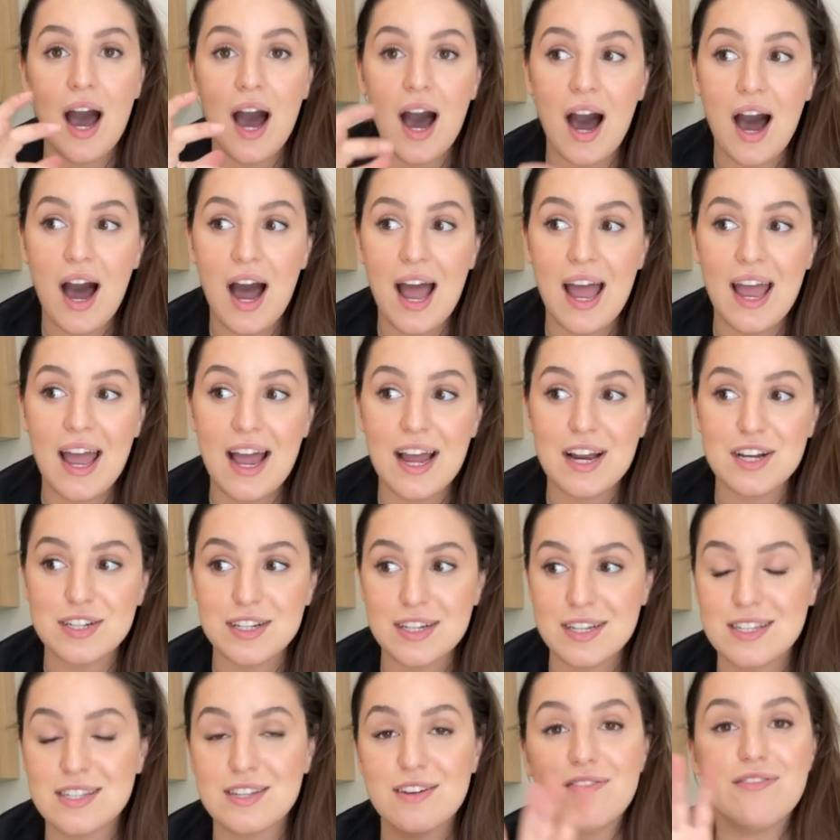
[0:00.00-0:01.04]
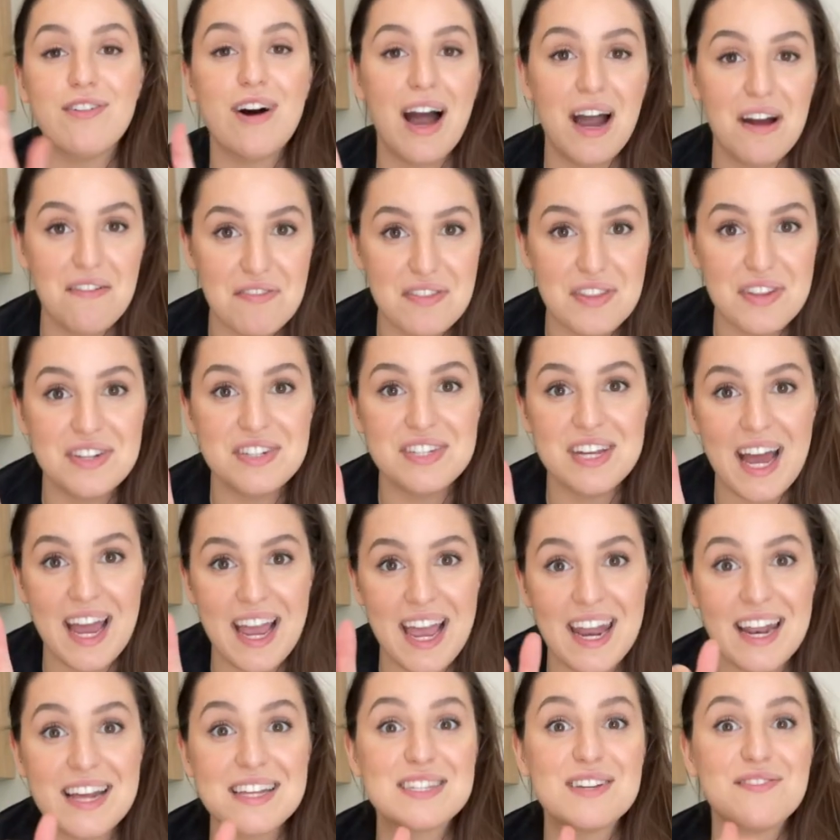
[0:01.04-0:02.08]
I actually survived the day
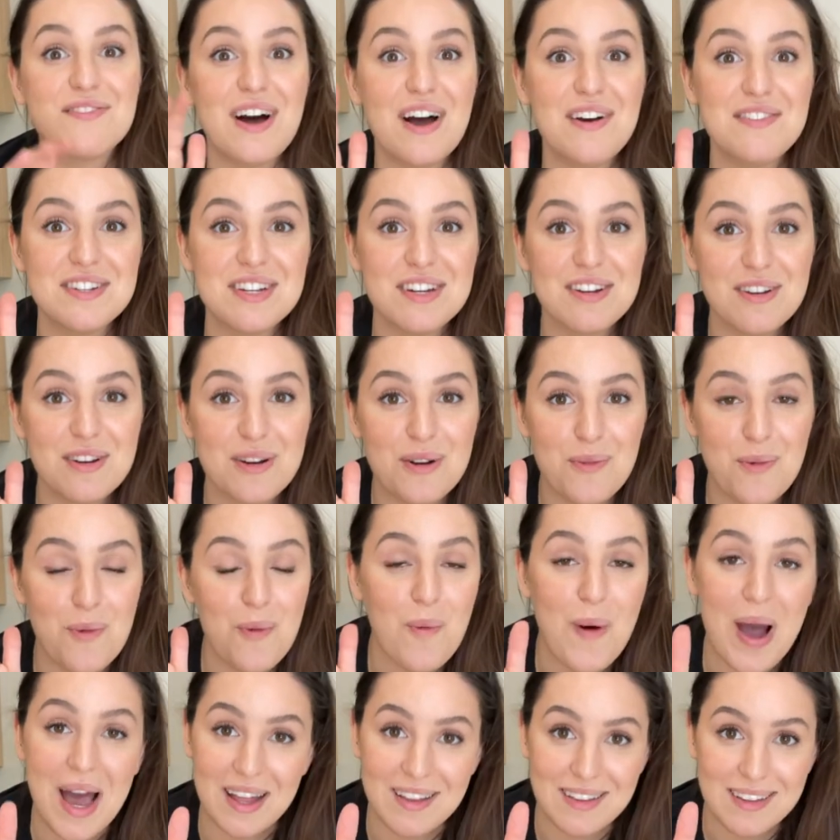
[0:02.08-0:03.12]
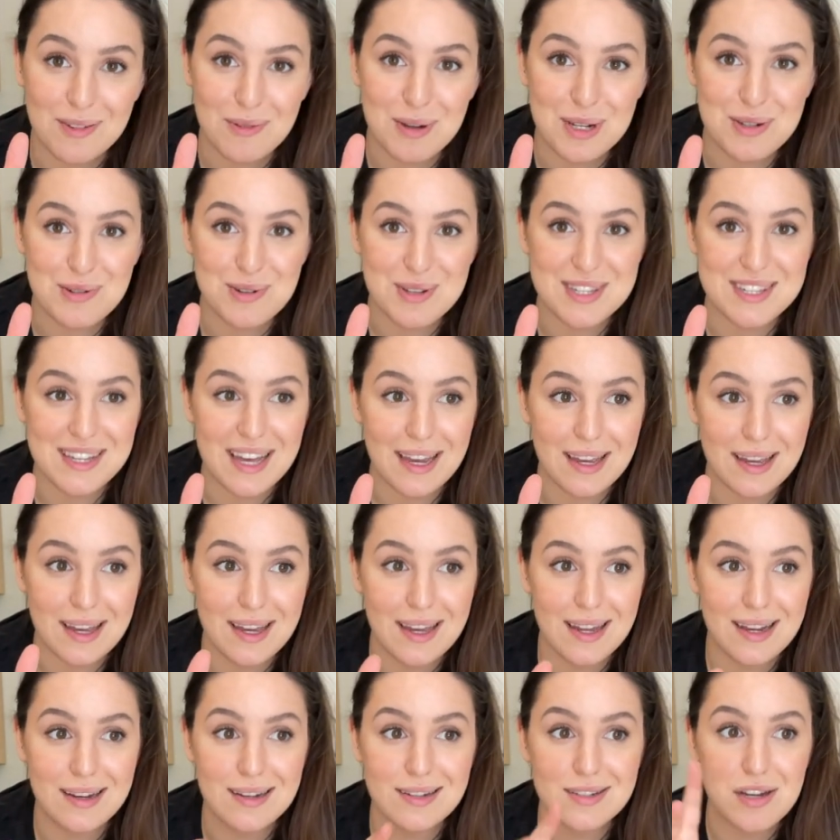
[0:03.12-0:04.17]
and I survived it well, which was like
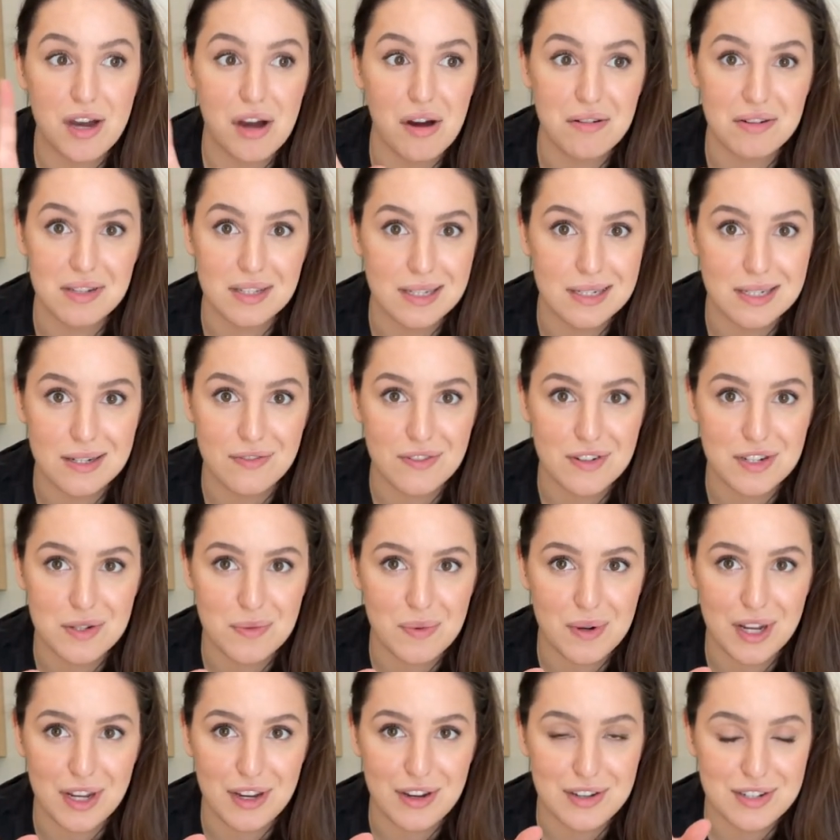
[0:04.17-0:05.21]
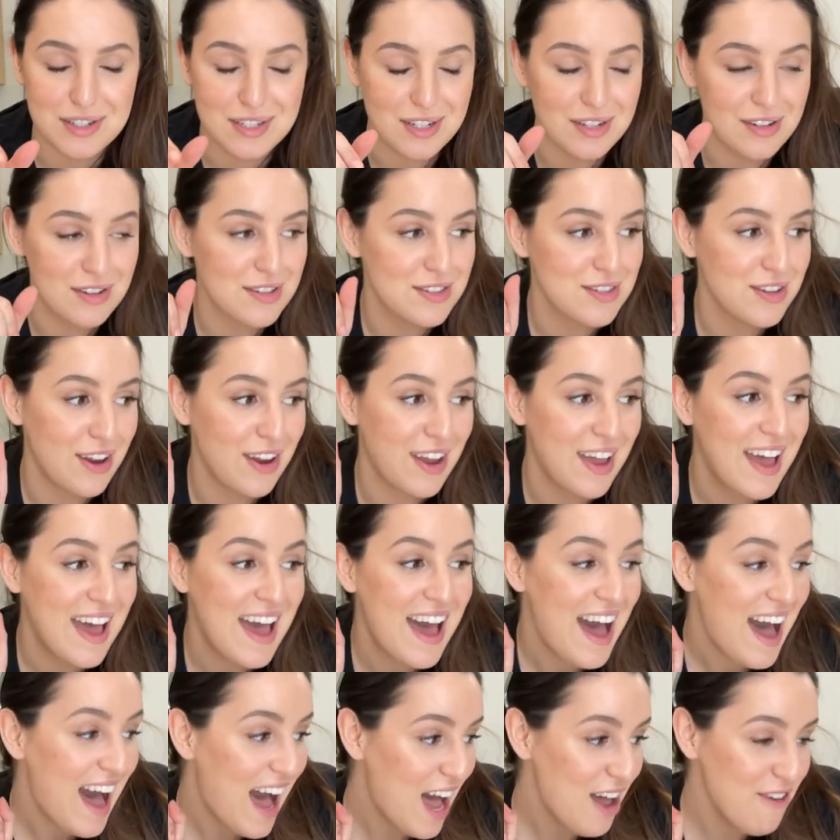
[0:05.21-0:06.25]
totally different to what I usually do. So
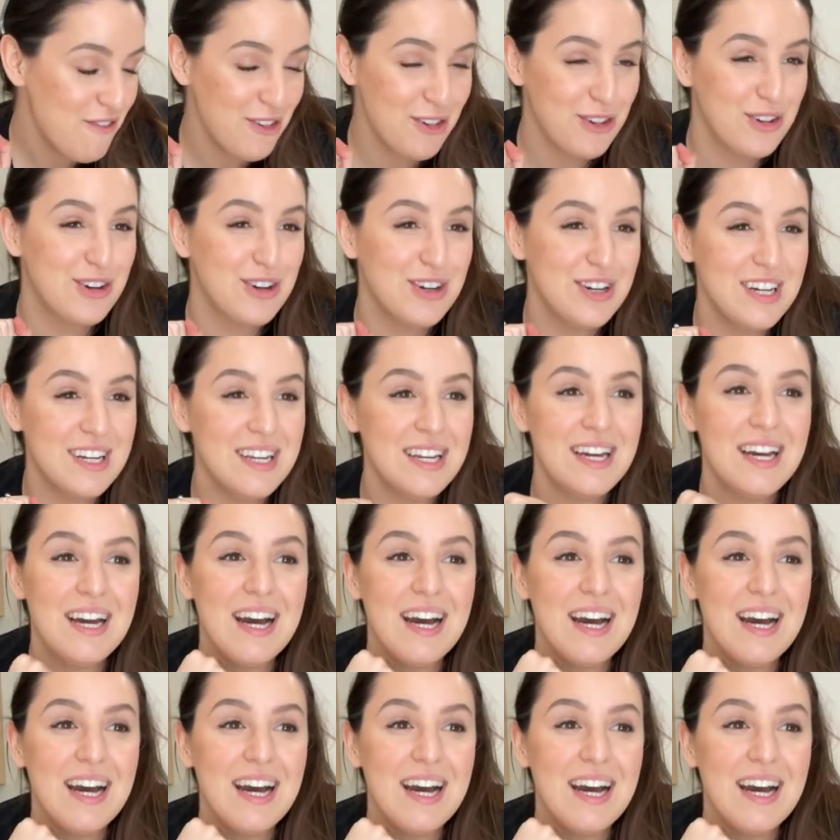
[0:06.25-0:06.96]
I feel good.